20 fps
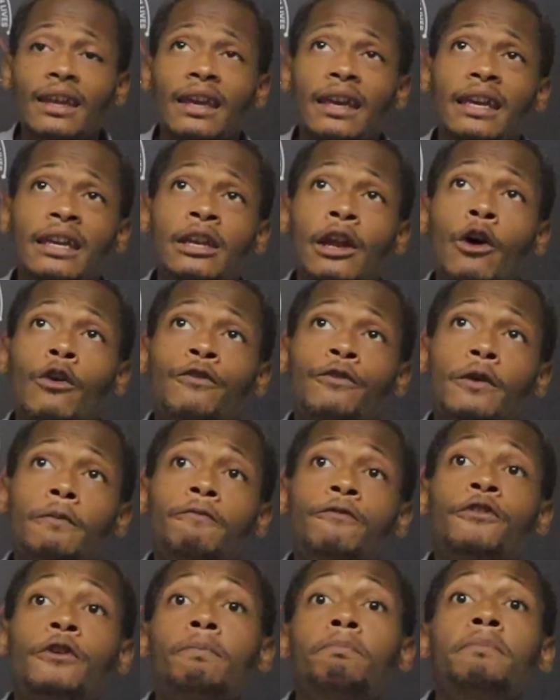you know,
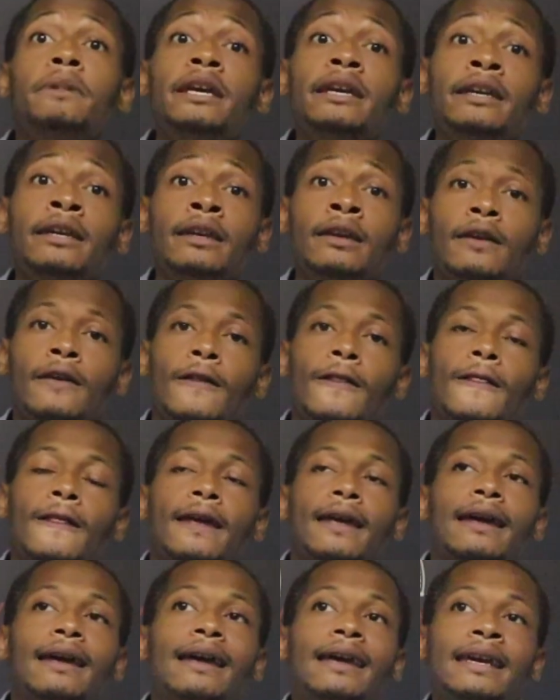for me,
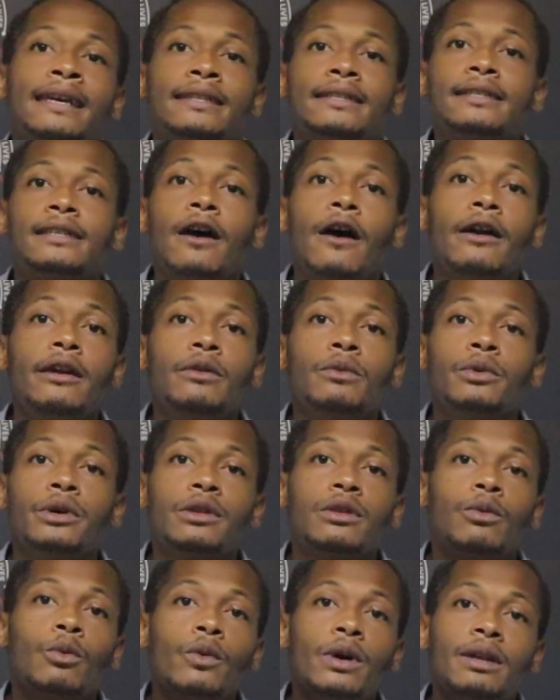it started
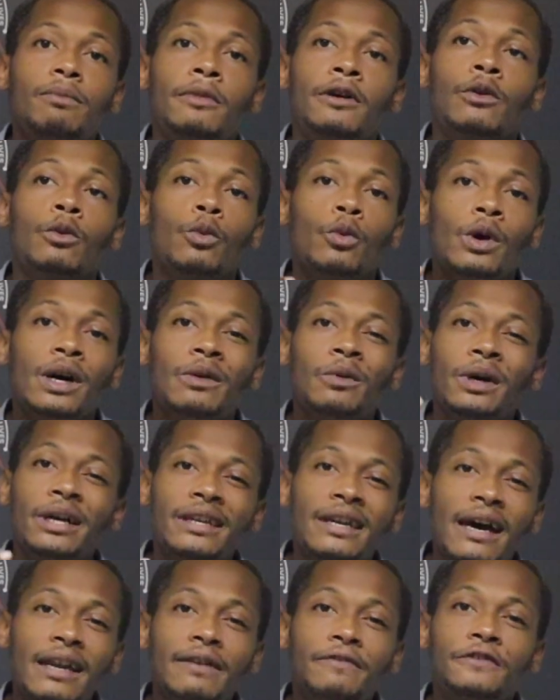with
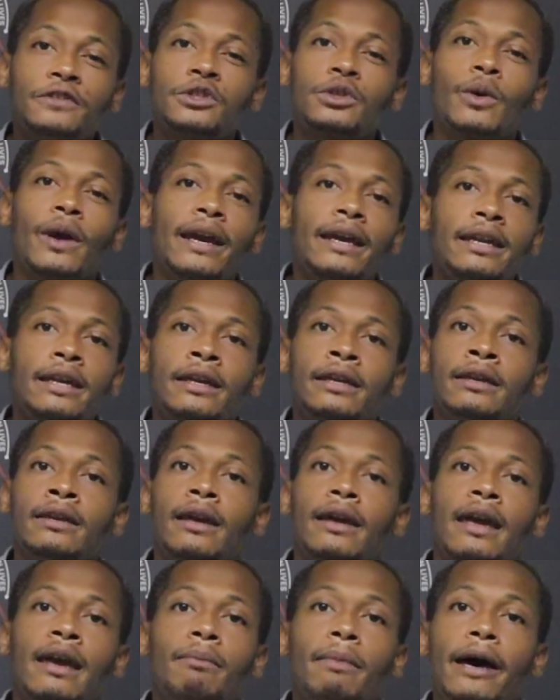what kind of
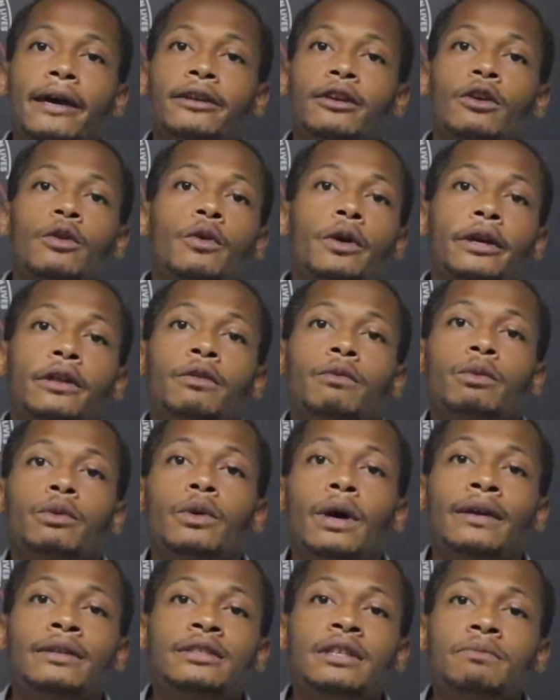training am I going
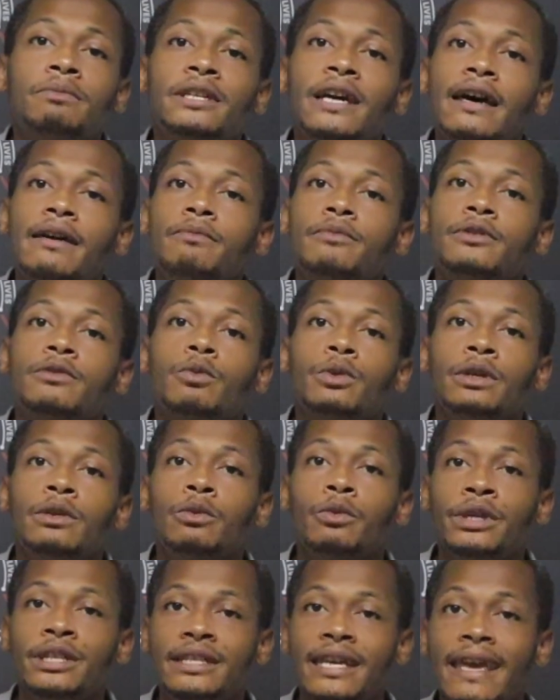through? Sometimes
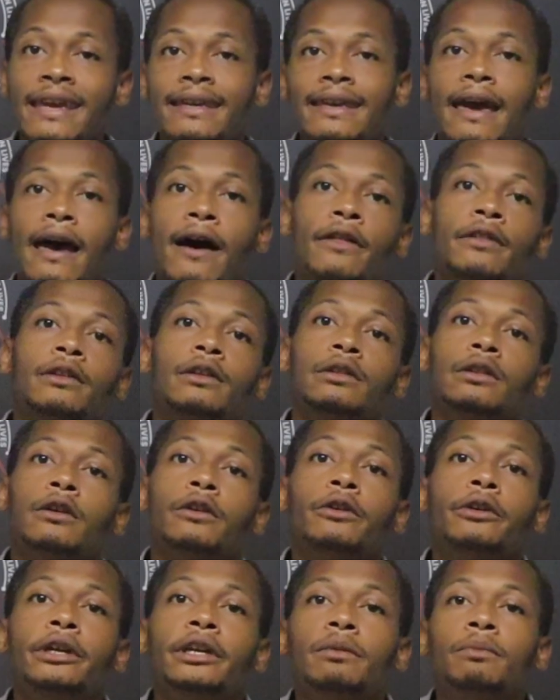we take out the
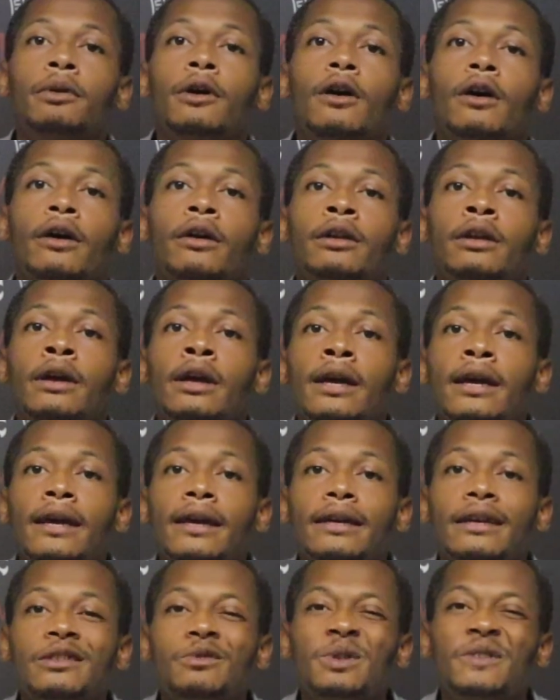learning part
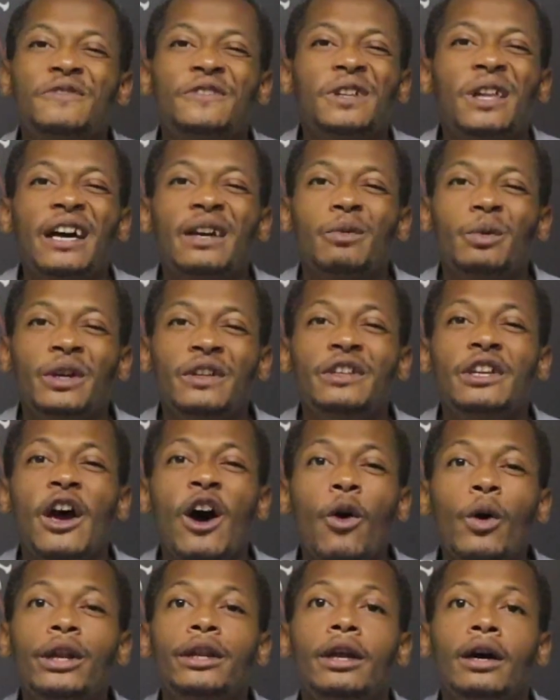because we feel like we
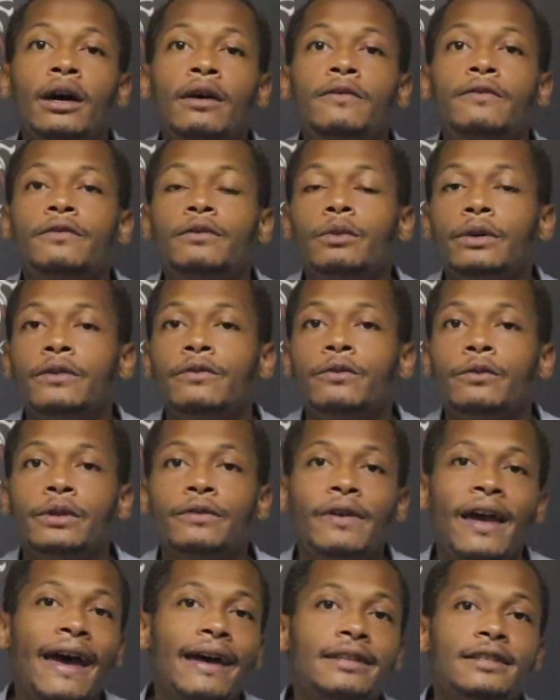know enough.
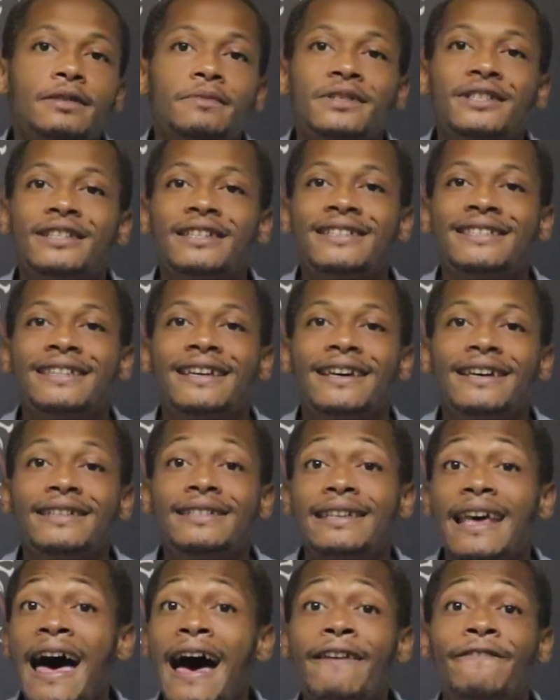We've had some
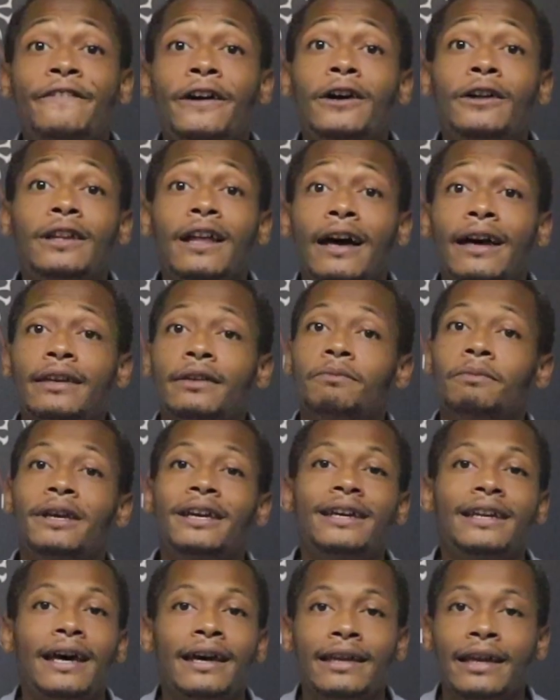success. I felt like,
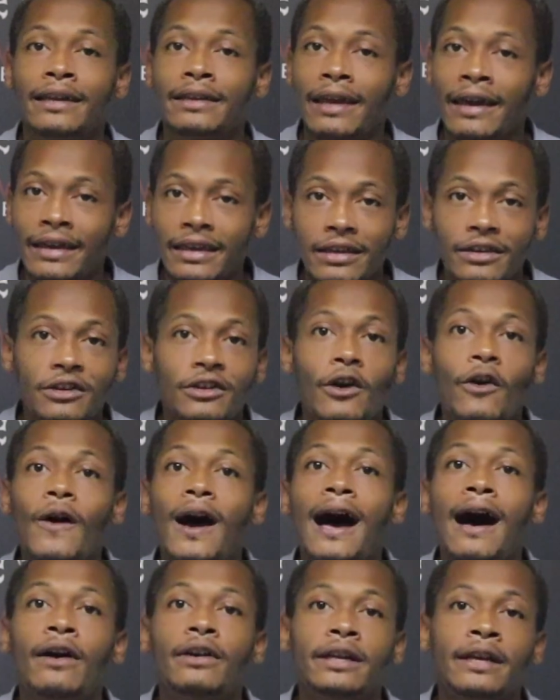man, I can go
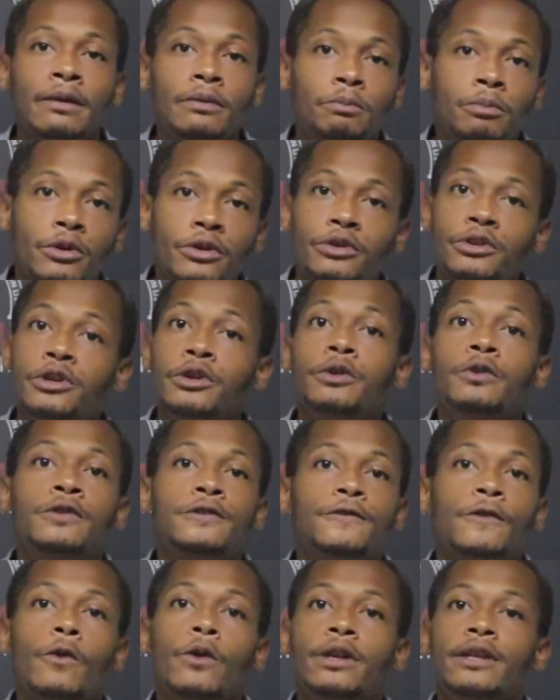out and
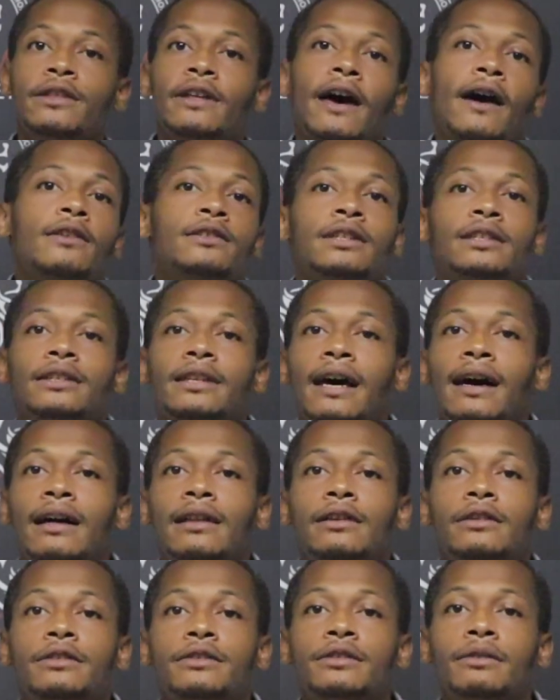produce
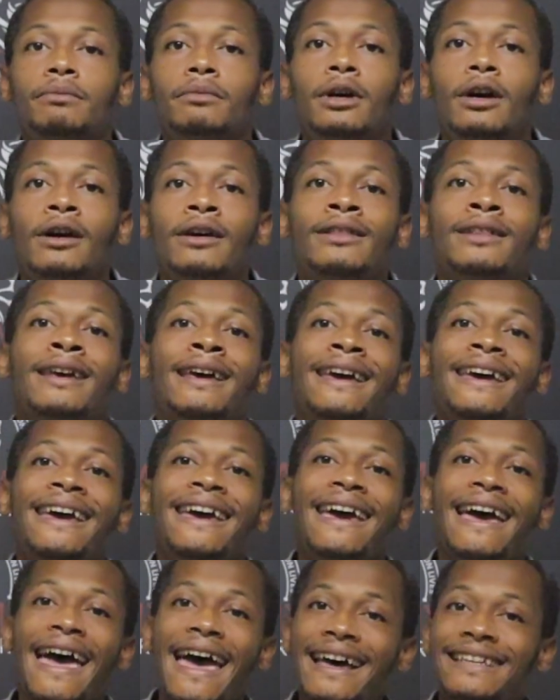$40,000 a month,
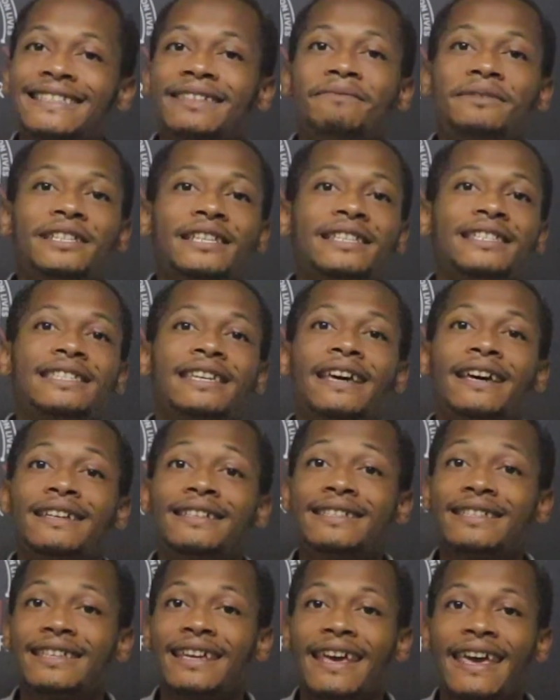had some
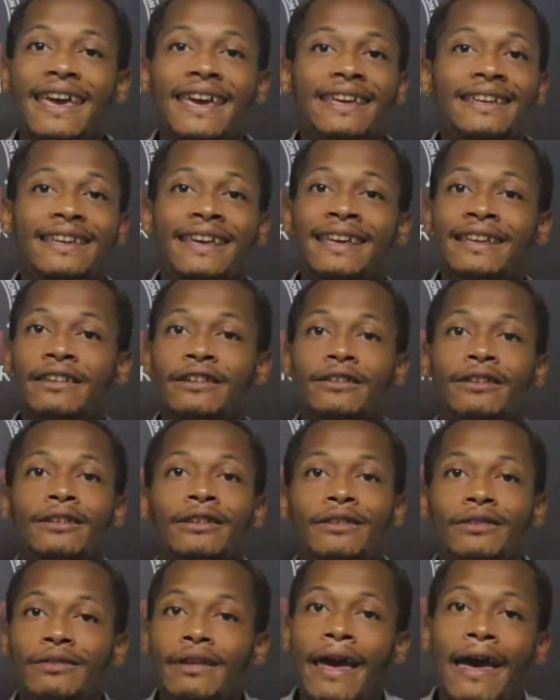success, and
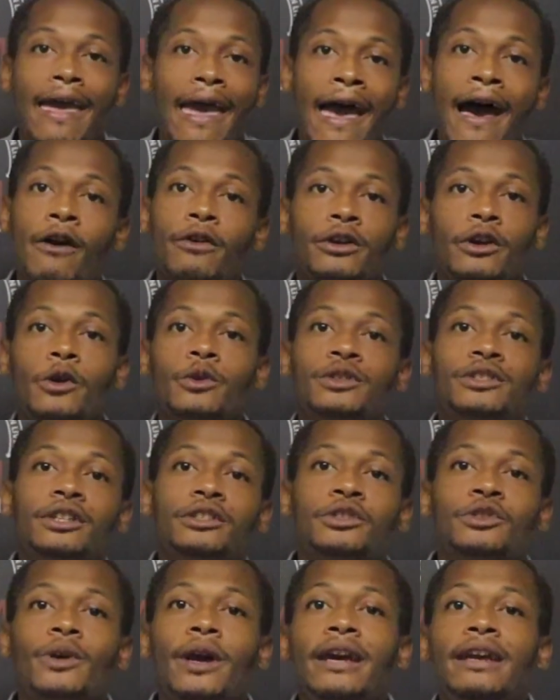out goes
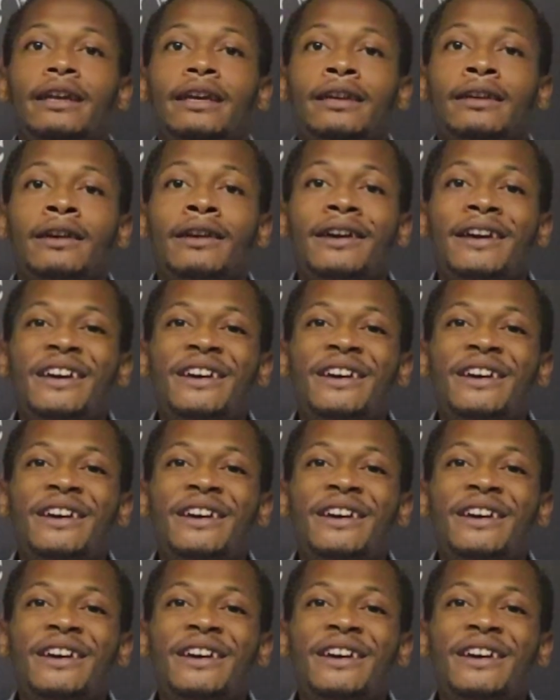the training.